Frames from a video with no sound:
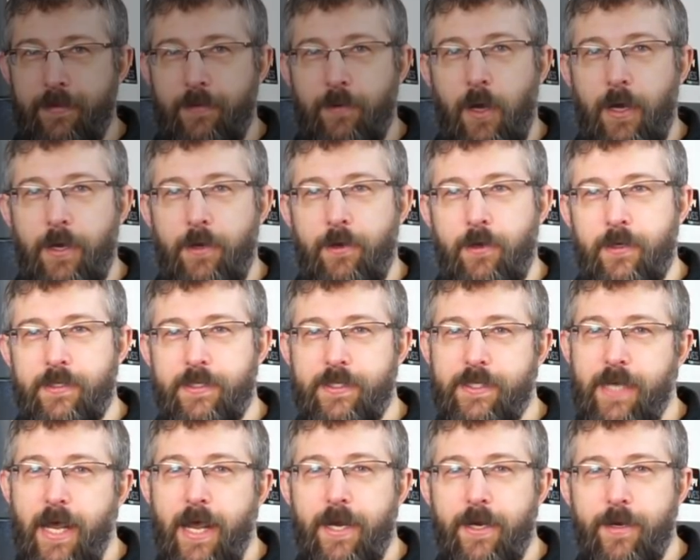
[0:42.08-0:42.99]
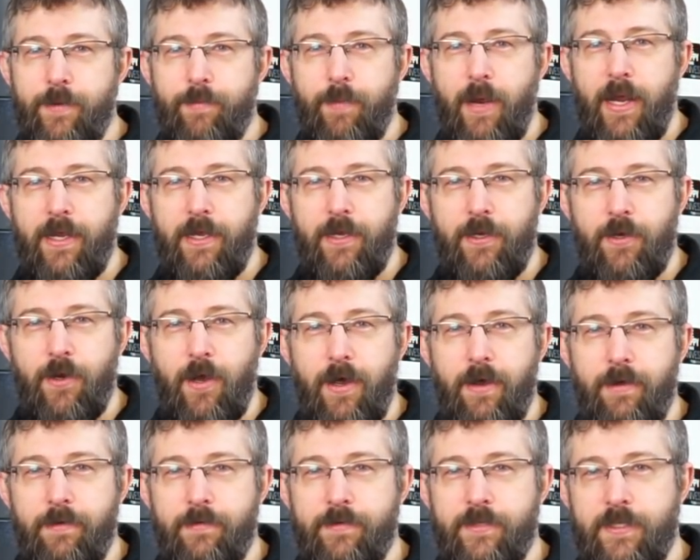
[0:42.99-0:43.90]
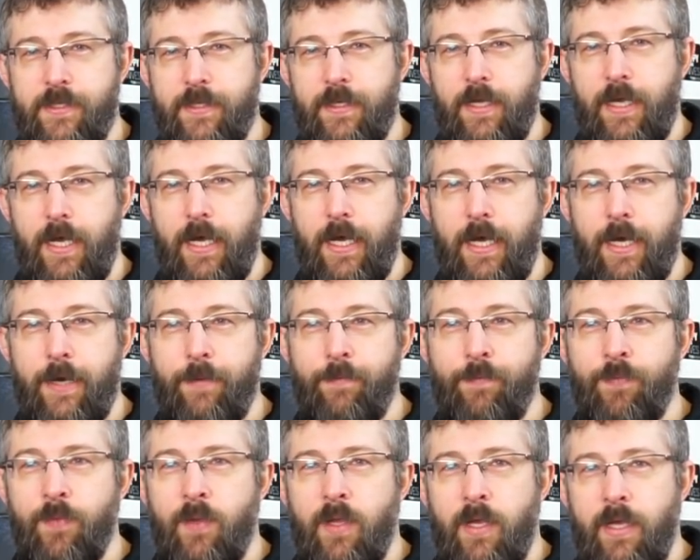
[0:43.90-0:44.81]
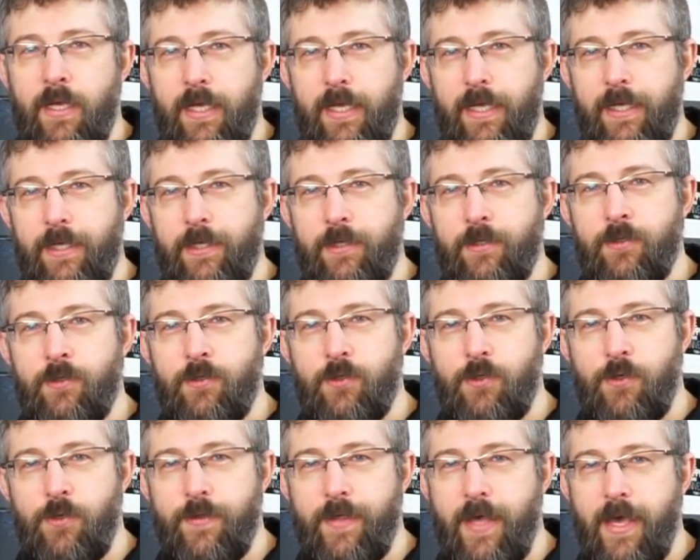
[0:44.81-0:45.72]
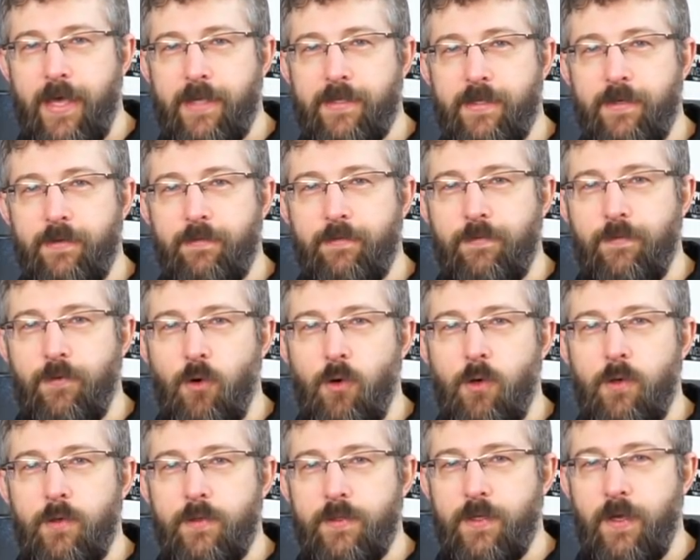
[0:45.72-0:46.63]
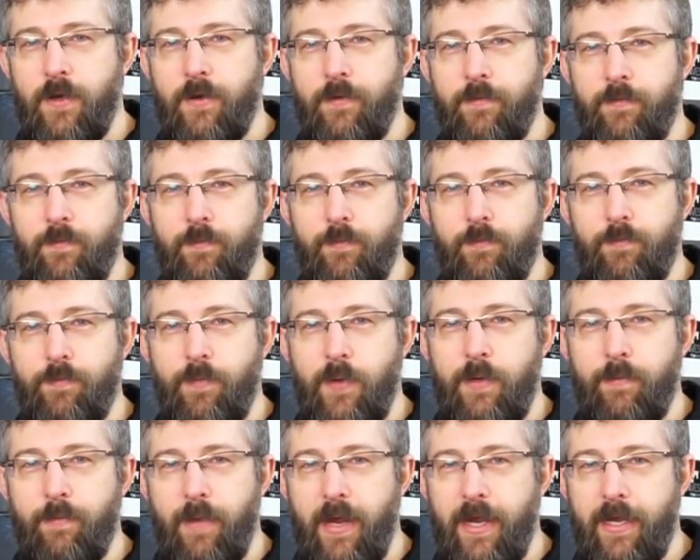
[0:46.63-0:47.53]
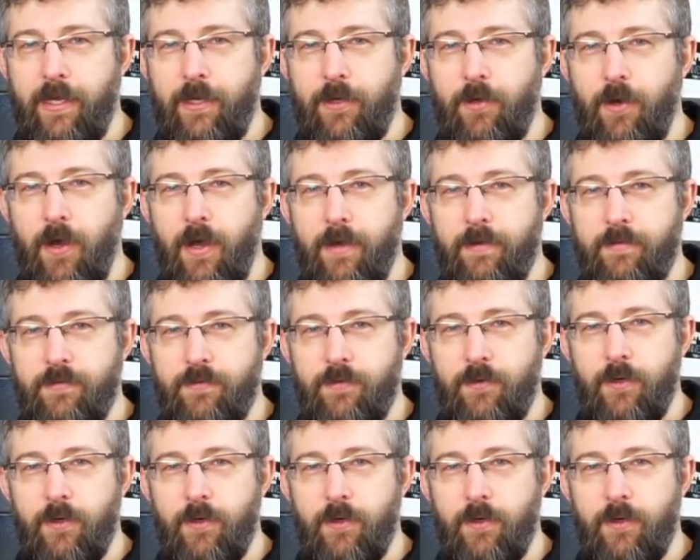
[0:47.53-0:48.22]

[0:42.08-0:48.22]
I got started making knives in 2004, so I've been making knives